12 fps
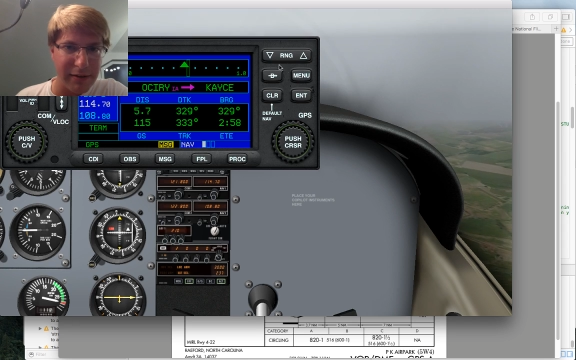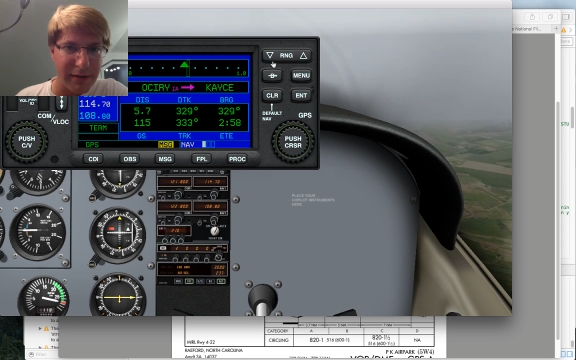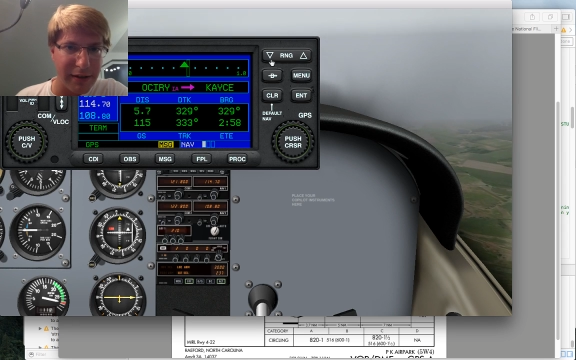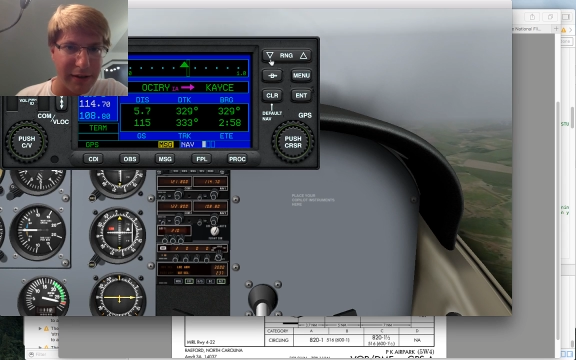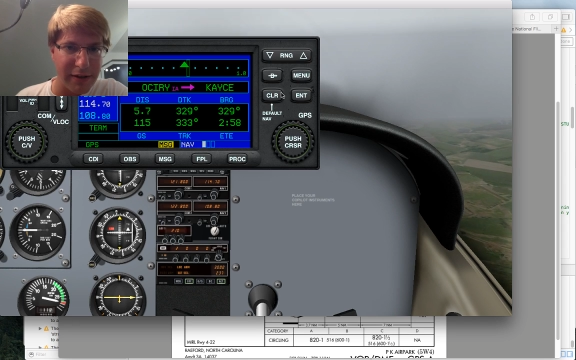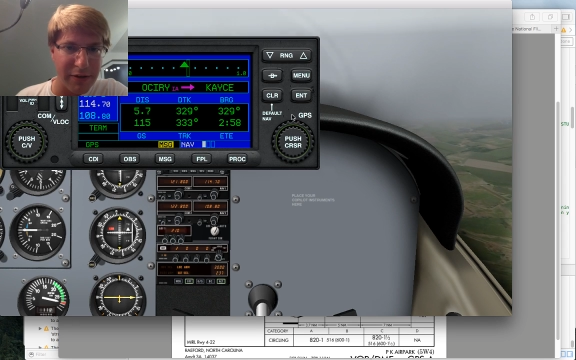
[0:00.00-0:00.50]

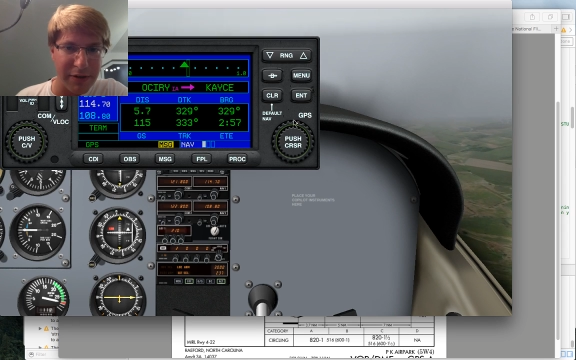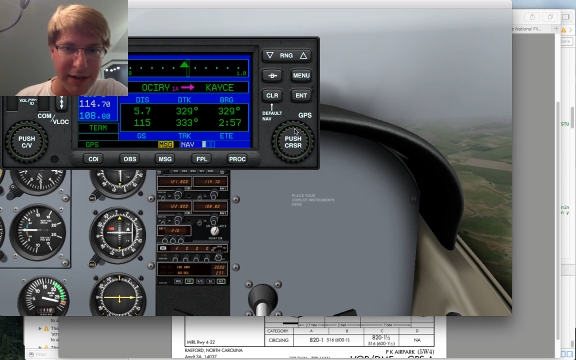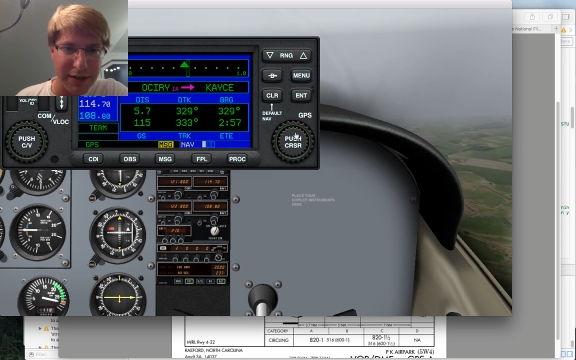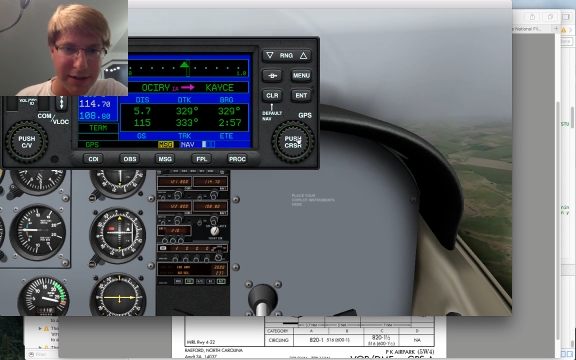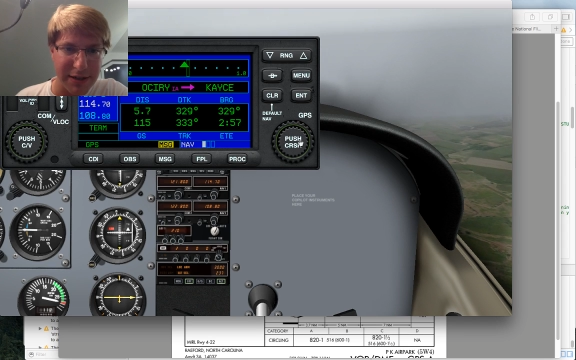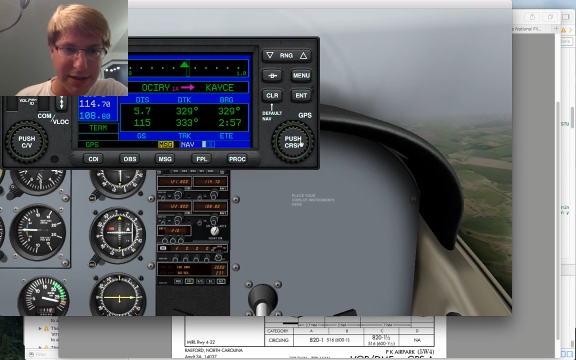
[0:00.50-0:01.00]
in the
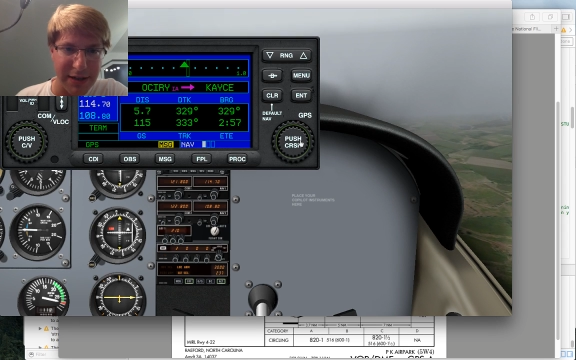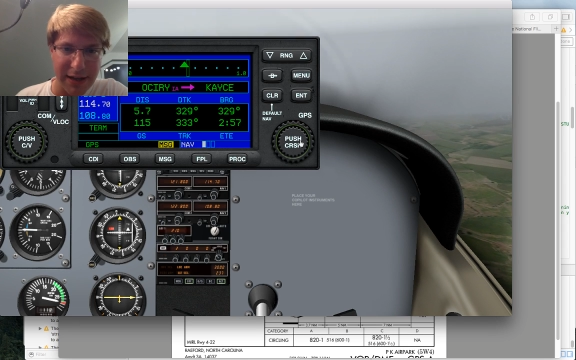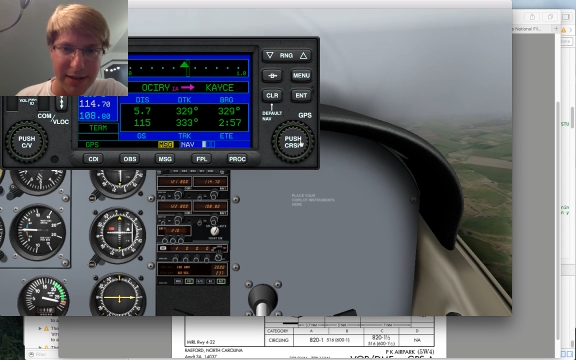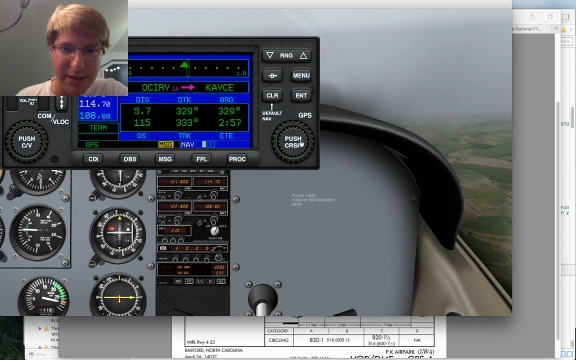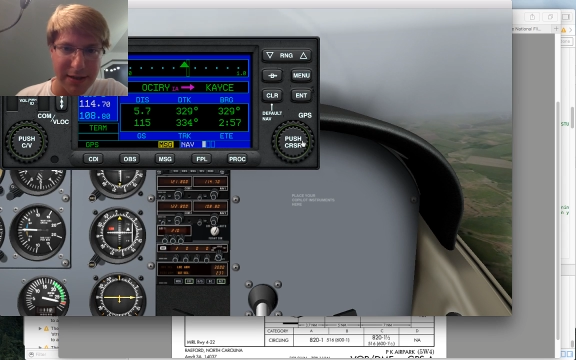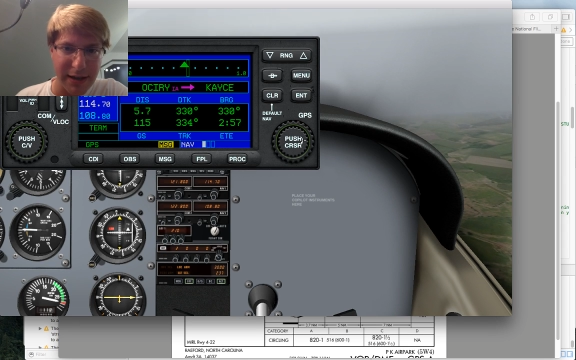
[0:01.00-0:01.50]
United
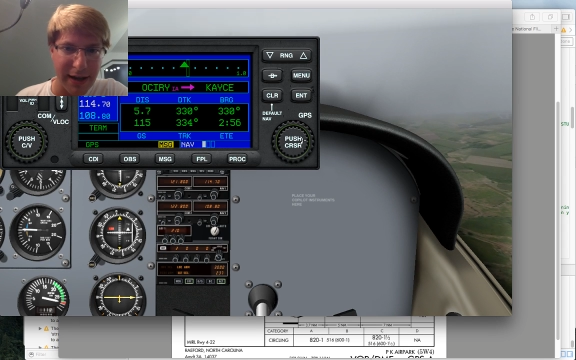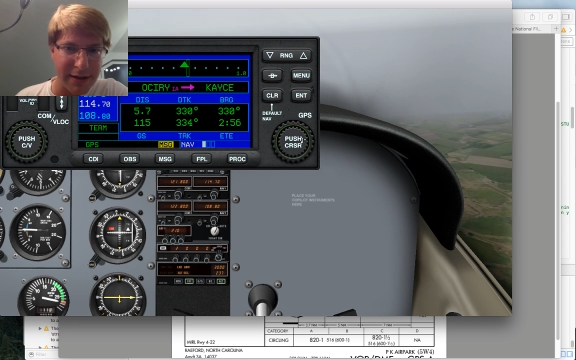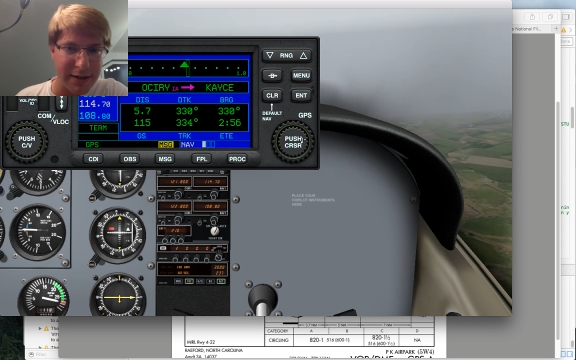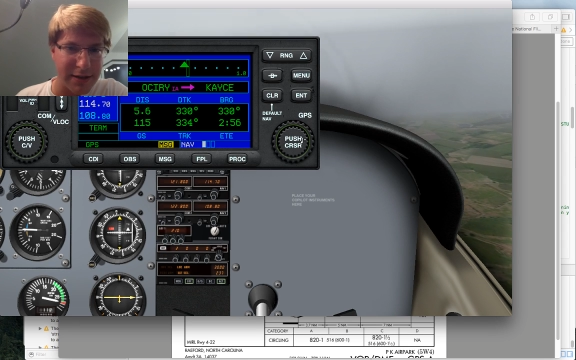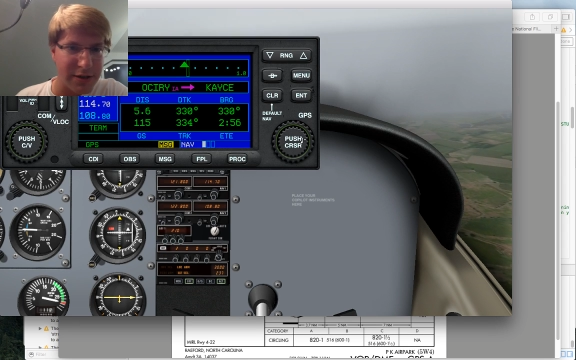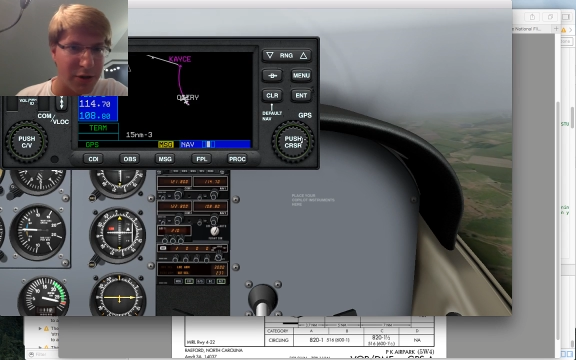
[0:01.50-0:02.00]
States and
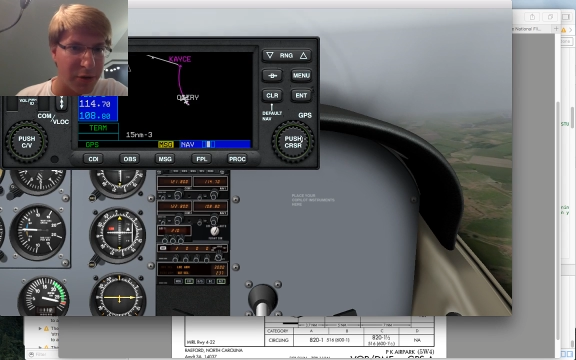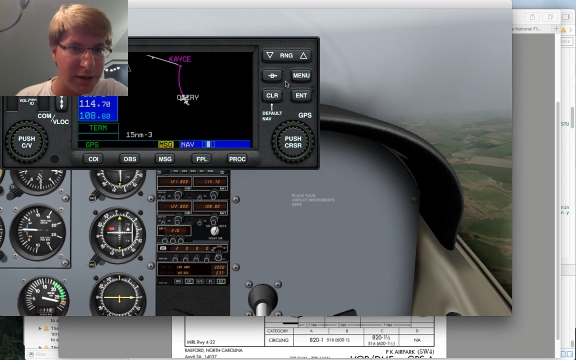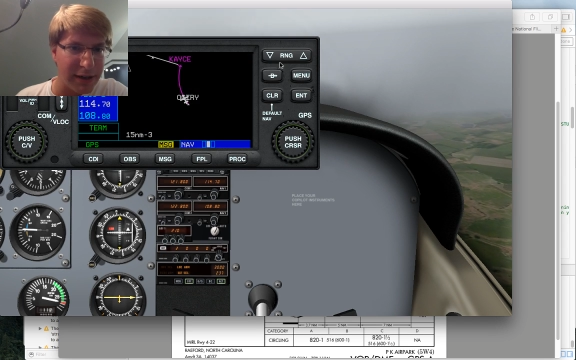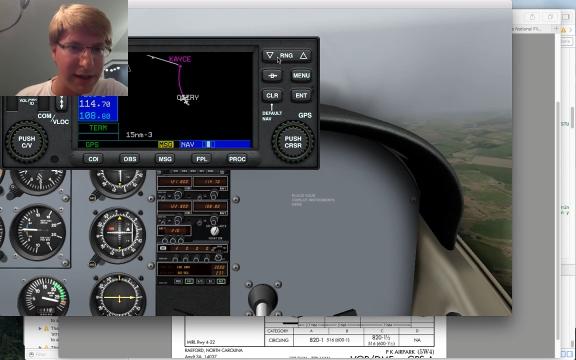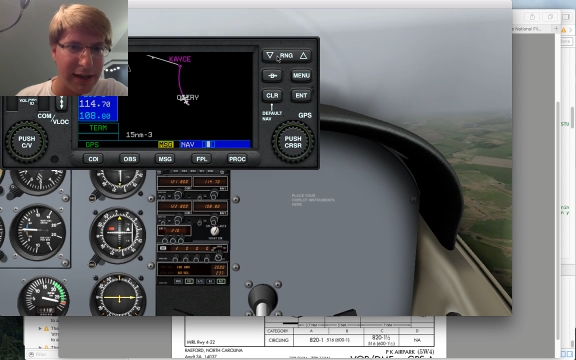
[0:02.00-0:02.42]
is totally